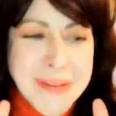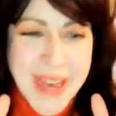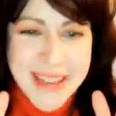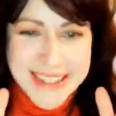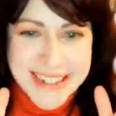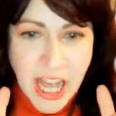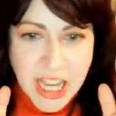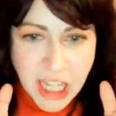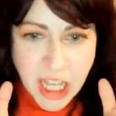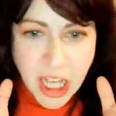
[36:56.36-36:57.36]
about it.
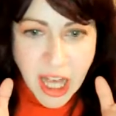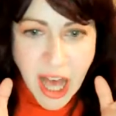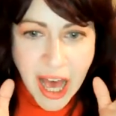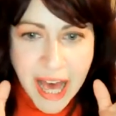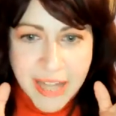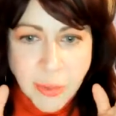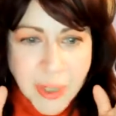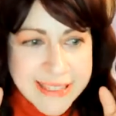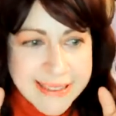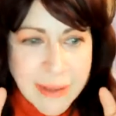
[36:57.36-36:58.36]
I don't
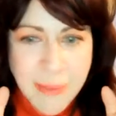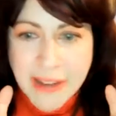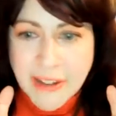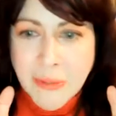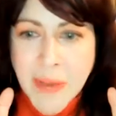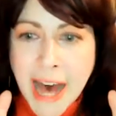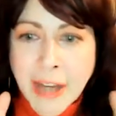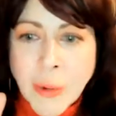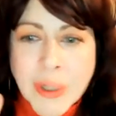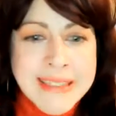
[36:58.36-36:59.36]
want to think about him. I
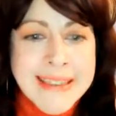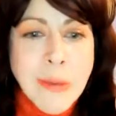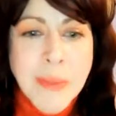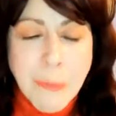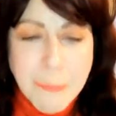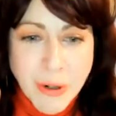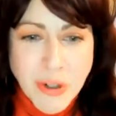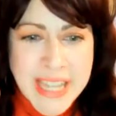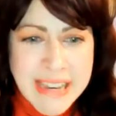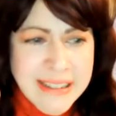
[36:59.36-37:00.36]
don't want to think about
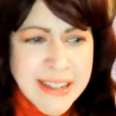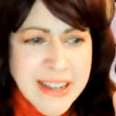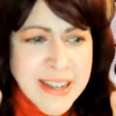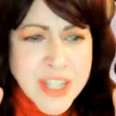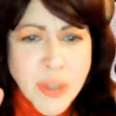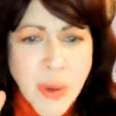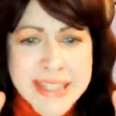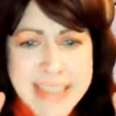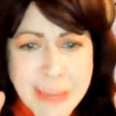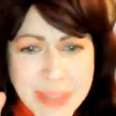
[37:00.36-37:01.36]
Birdie. So I
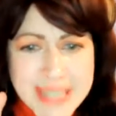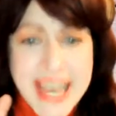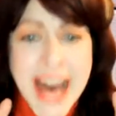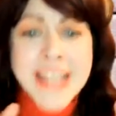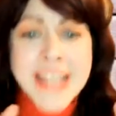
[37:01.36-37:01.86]
stay busy. I